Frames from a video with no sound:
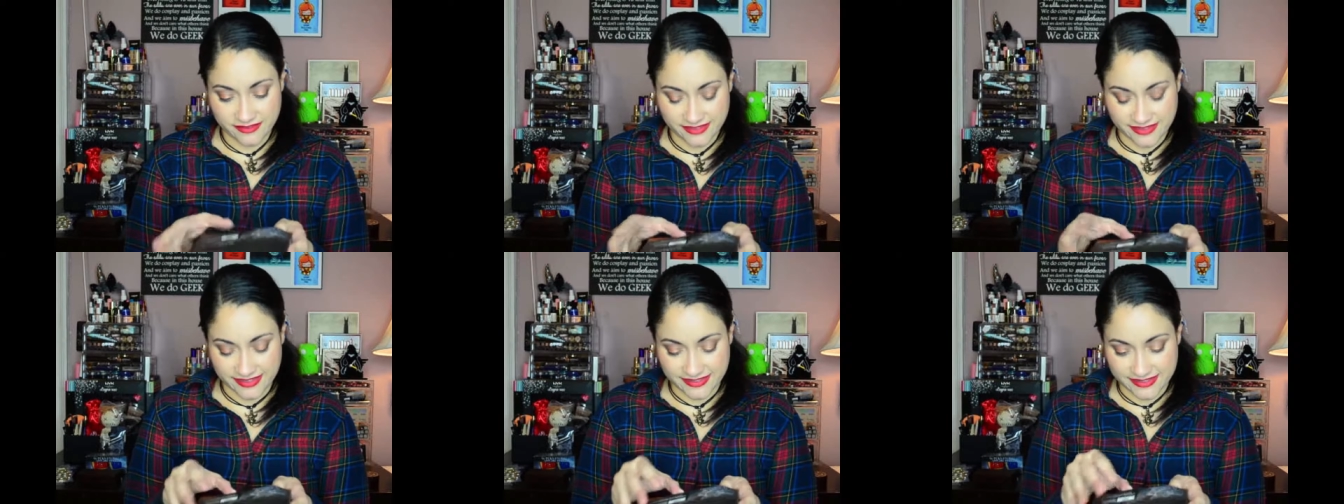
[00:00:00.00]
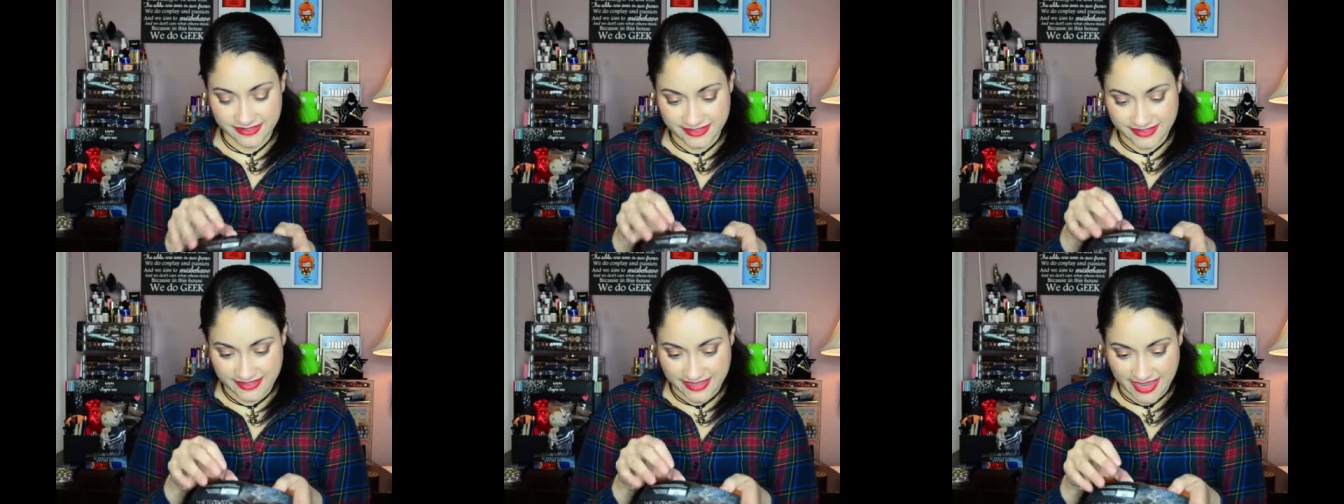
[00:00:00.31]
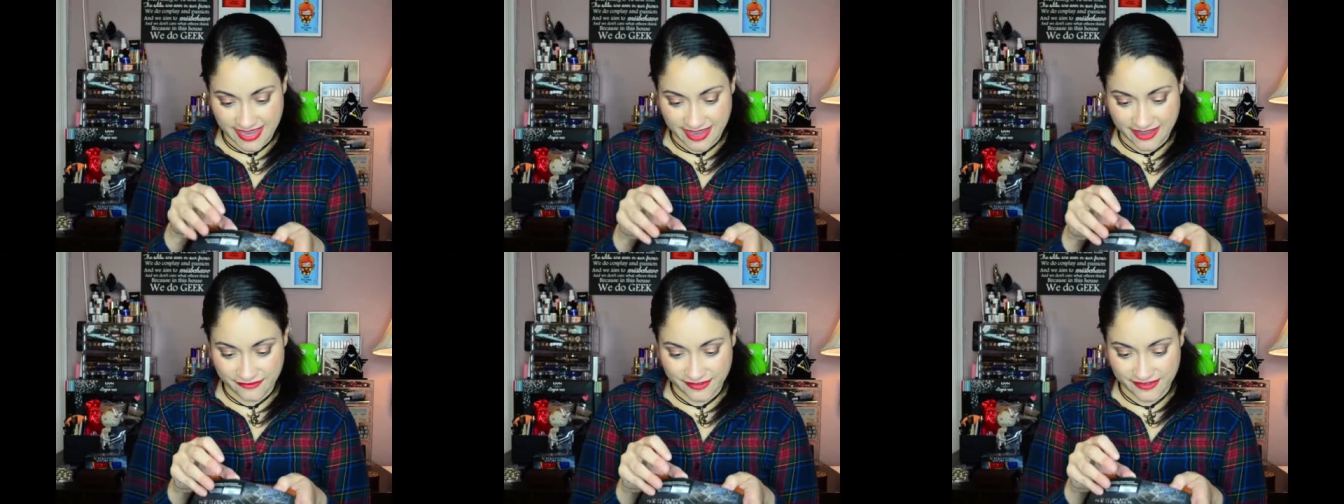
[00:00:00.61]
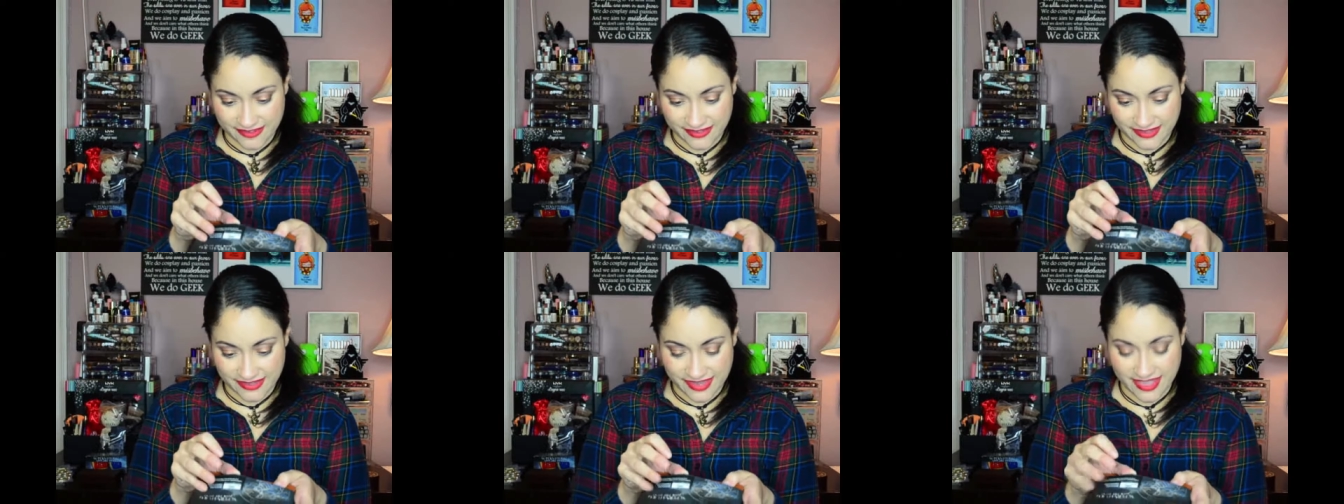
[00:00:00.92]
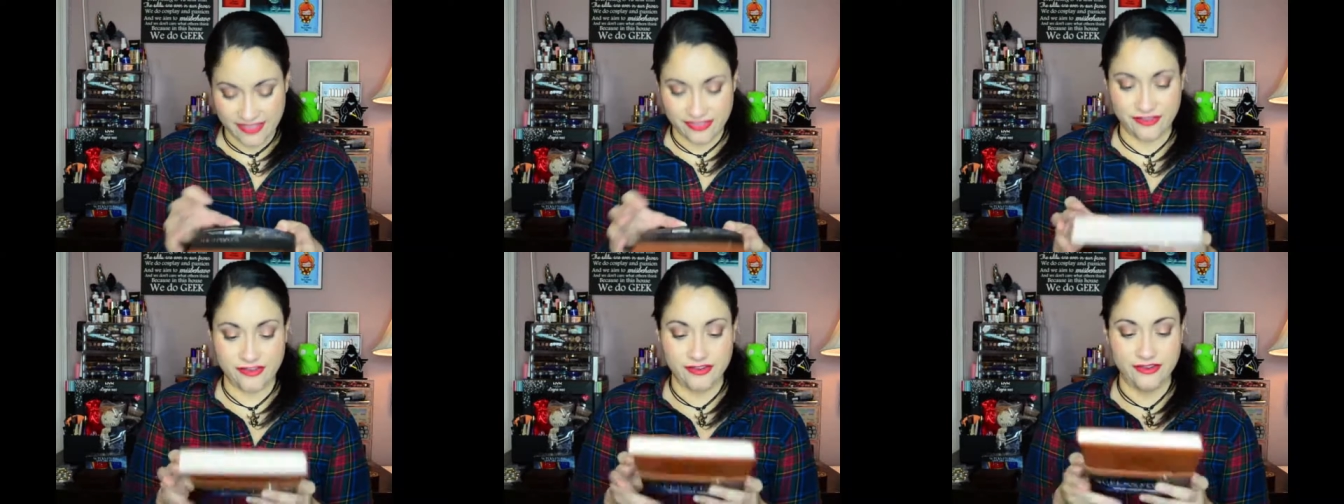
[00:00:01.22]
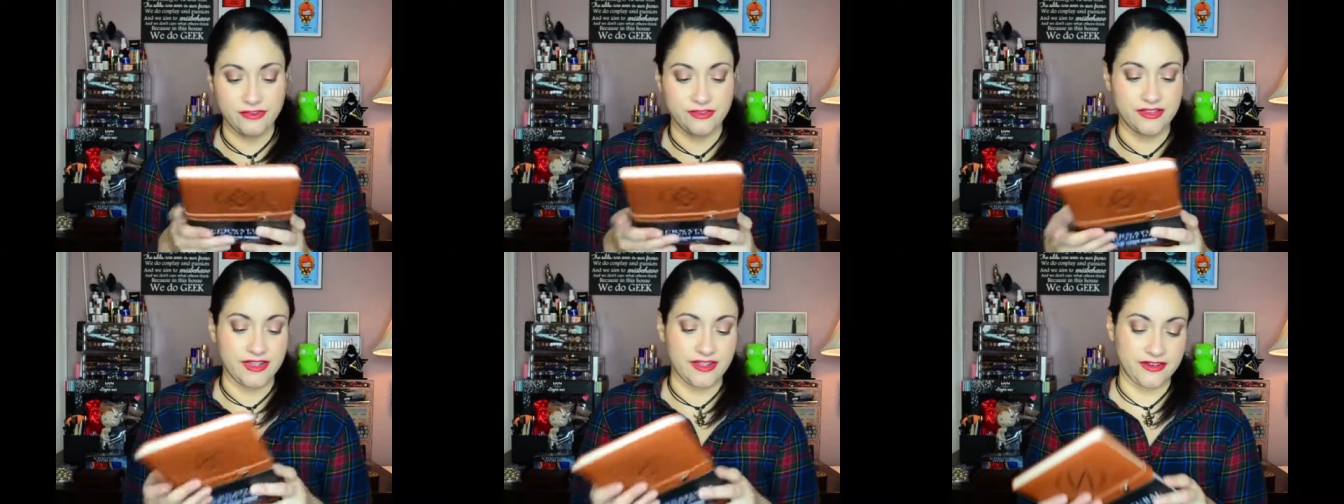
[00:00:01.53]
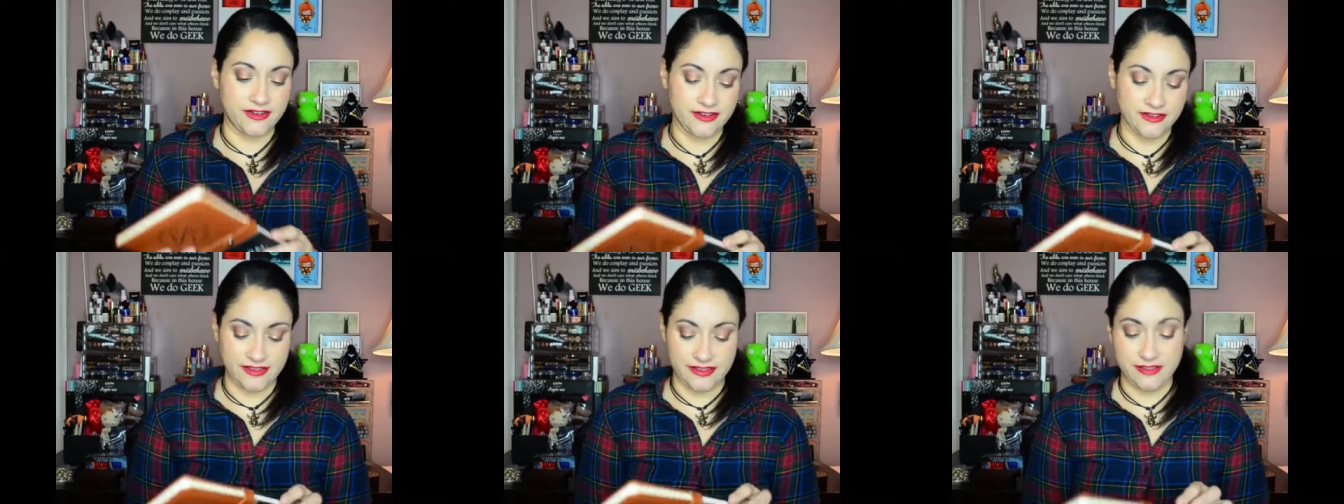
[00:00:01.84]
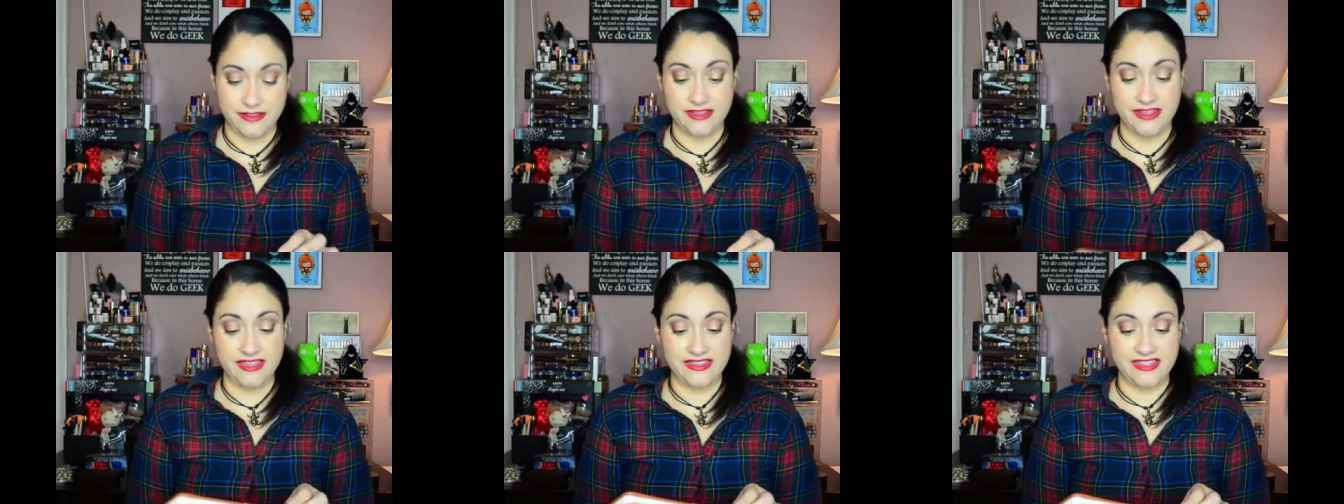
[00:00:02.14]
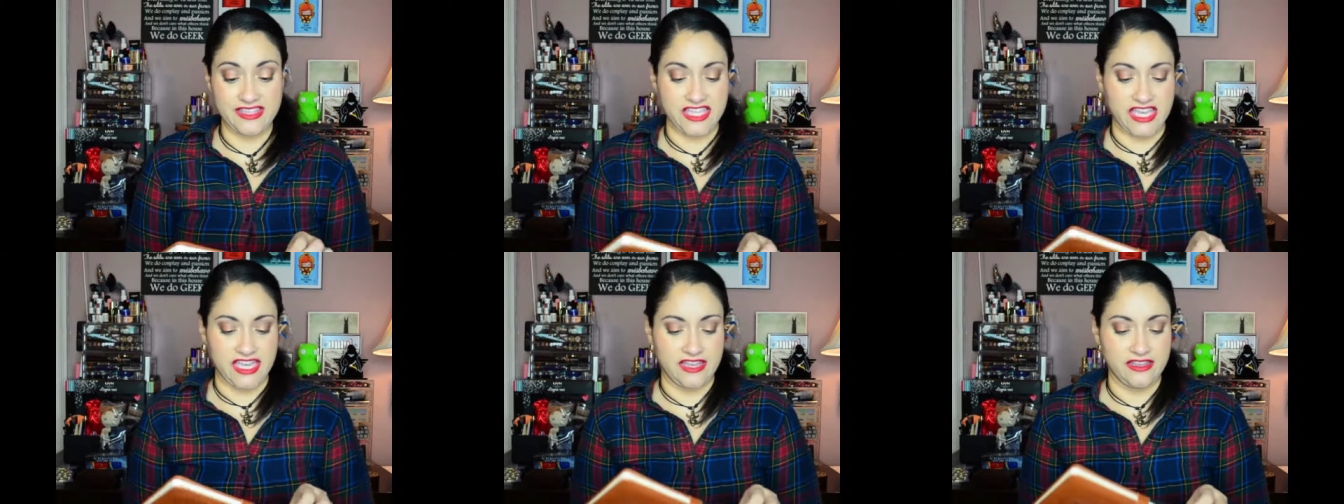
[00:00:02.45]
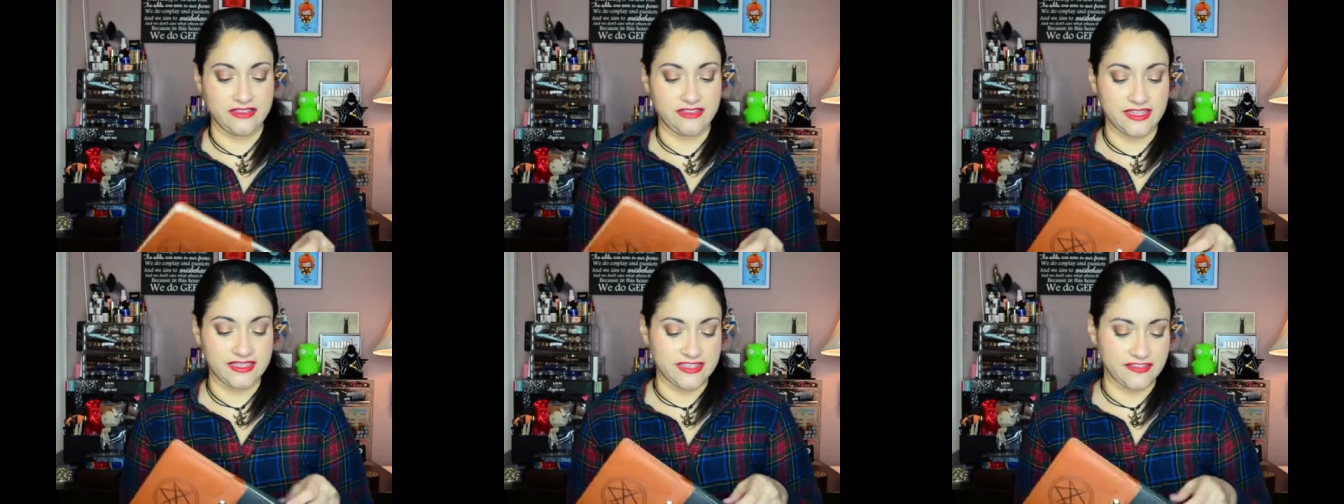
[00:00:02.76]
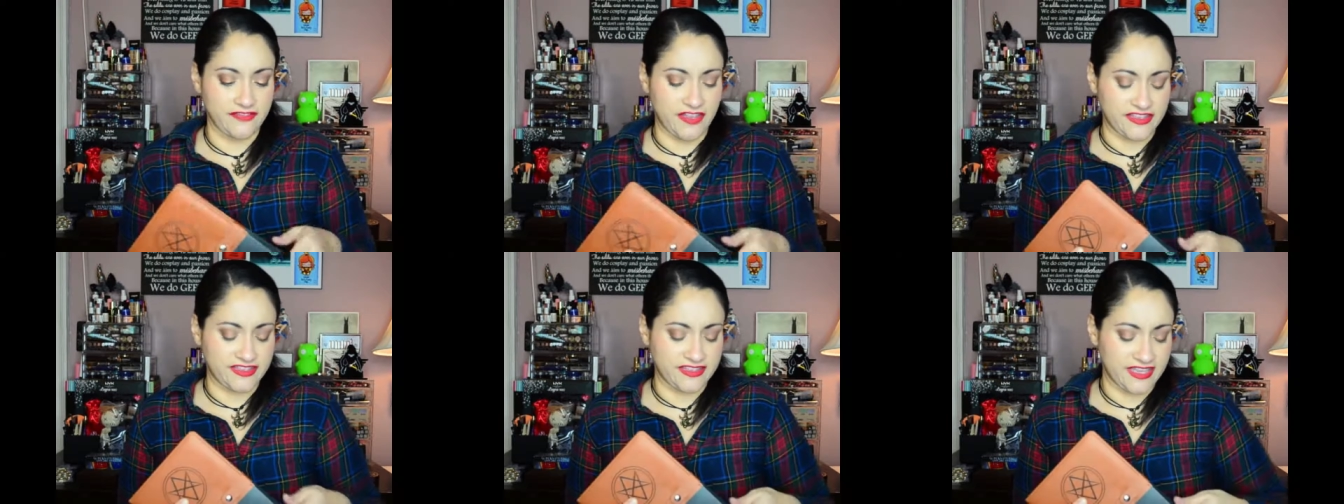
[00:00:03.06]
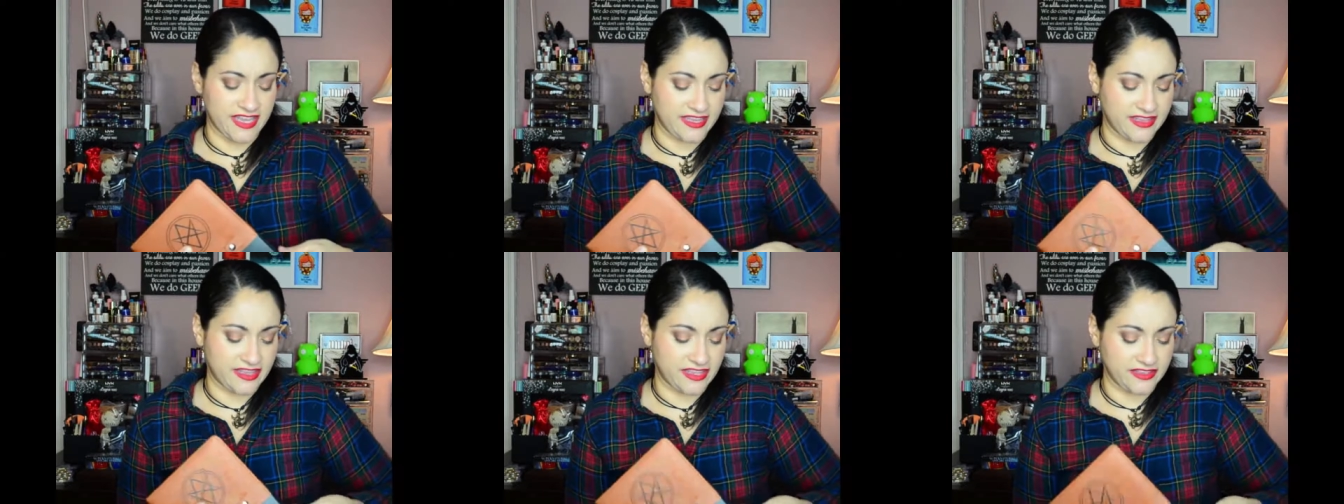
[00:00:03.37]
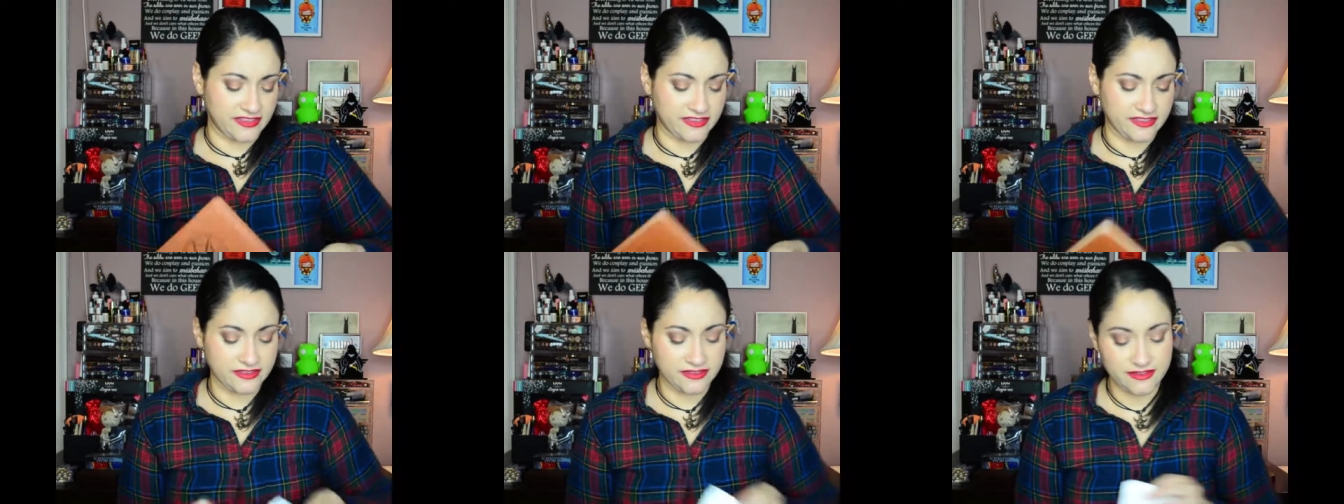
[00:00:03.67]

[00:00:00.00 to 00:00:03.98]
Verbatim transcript: it doesn't say if it's leather, hold on, let's see, let's investigate this.